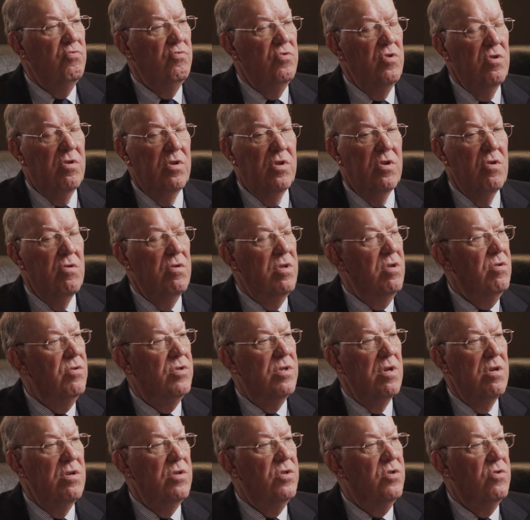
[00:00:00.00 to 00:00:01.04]
you could go to their
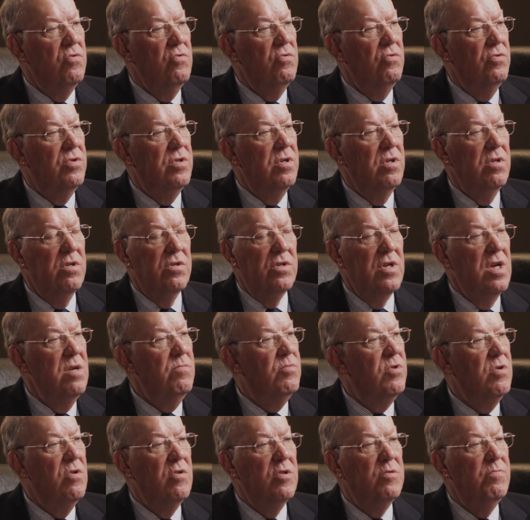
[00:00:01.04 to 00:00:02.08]
Sunday school and sing the
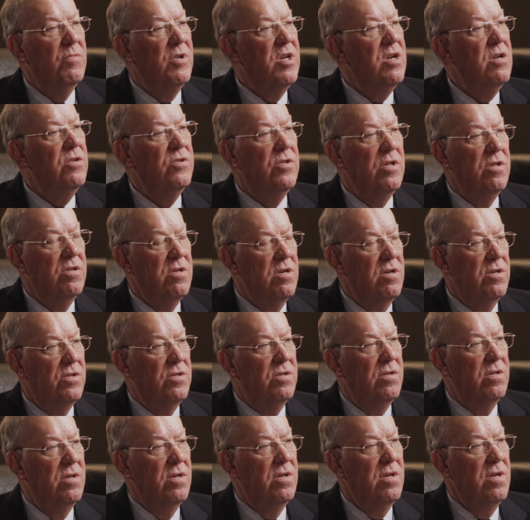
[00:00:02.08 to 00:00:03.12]
same songs Mackenzie
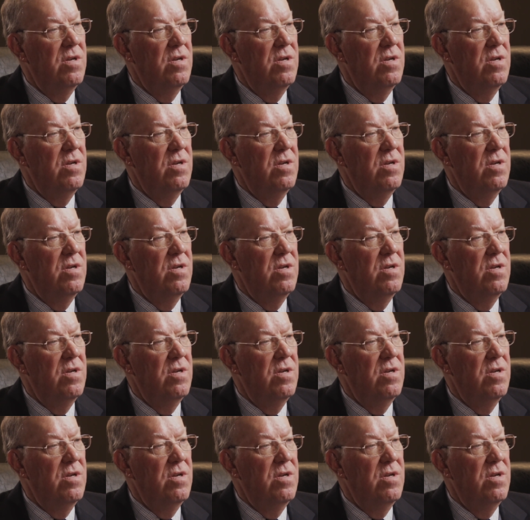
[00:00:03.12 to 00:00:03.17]
does.